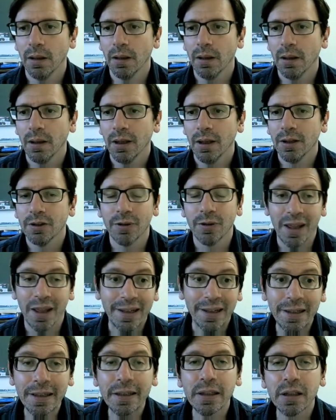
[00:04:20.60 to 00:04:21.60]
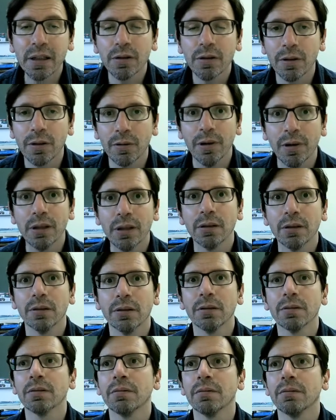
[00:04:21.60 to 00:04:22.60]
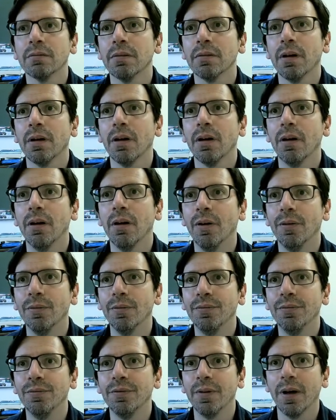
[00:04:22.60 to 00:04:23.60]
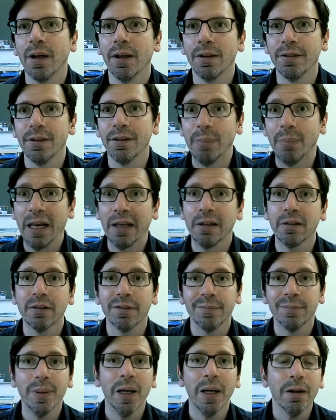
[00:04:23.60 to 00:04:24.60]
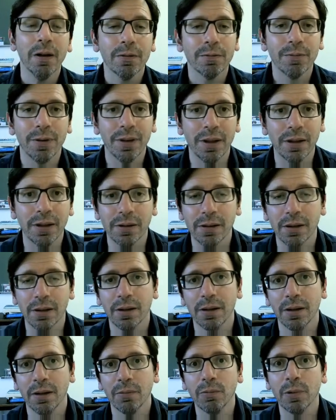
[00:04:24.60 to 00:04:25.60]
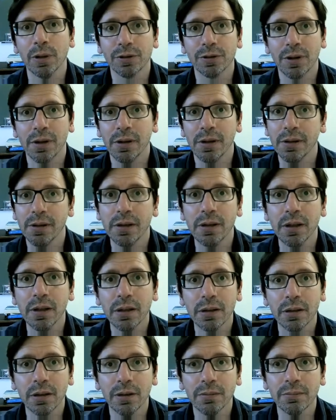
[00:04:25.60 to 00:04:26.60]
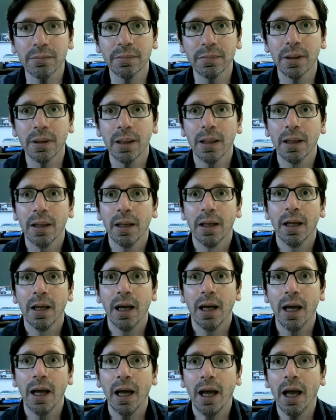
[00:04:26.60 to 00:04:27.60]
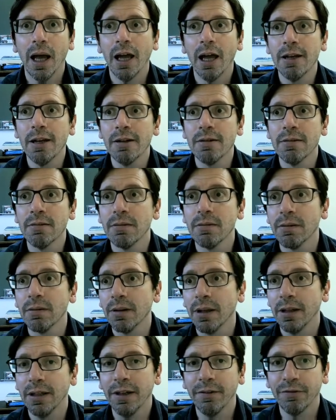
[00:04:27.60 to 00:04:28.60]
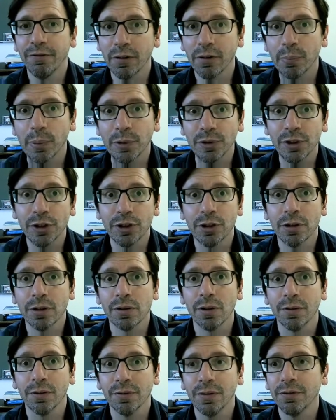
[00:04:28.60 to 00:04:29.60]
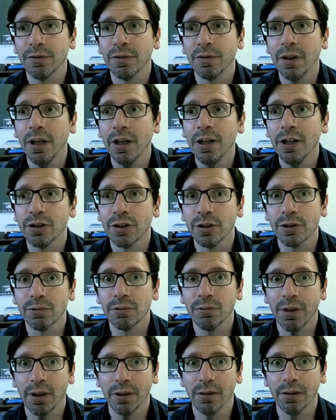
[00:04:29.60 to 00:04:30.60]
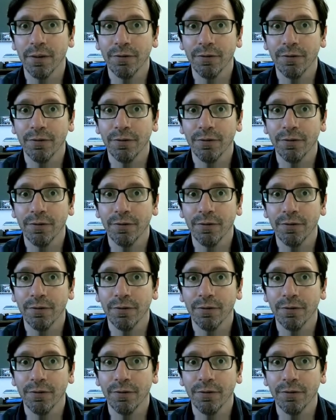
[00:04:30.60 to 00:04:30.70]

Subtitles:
So that links to the question of the balance of power within the world trading system and the different positions of different nations within them.